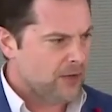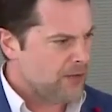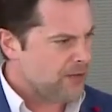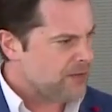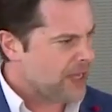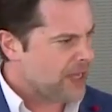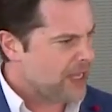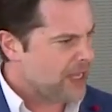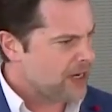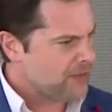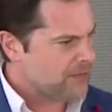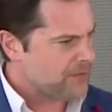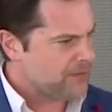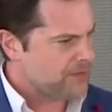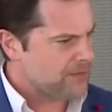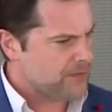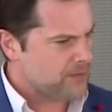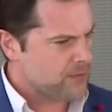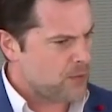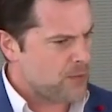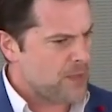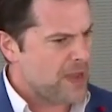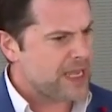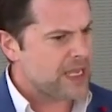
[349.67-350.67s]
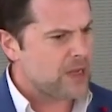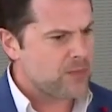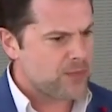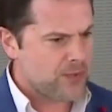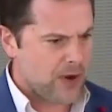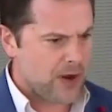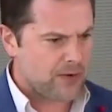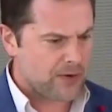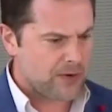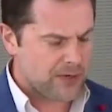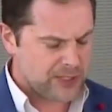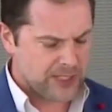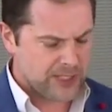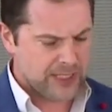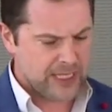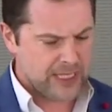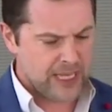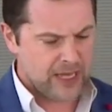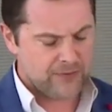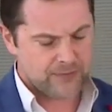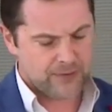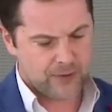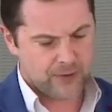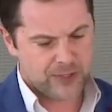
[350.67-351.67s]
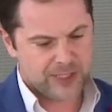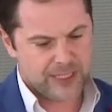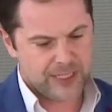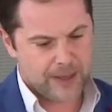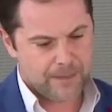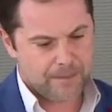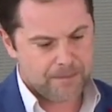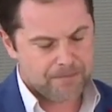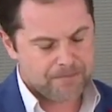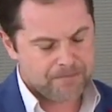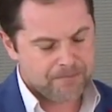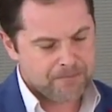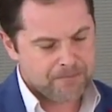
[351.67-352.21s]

We're making progress on that first step.